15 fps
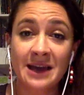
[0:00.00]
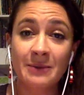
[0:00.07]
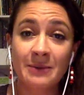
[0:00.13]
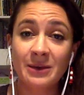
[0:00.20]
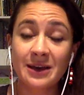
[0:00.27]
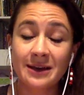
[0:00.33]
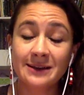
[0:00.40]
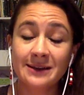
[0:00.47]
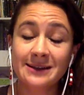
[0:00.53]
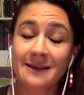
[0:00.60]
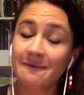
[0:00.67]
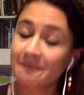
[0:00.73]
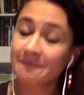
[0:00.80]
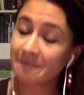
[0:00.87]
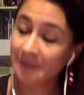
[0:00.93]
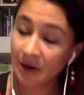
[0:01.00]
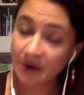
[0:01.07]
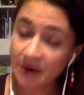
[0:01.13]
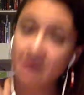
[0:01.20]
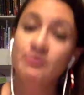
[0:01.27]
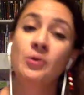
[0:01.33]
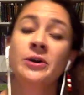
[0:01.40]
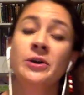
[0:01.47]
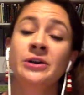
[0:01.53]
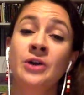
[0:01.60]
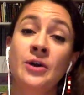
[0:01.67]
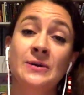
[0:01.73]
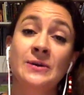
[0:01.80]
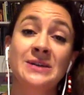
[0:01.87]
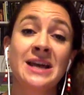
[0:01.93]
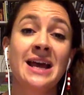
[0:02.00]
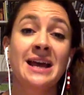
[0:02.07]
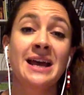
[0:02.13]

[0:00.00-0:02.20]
because very important note,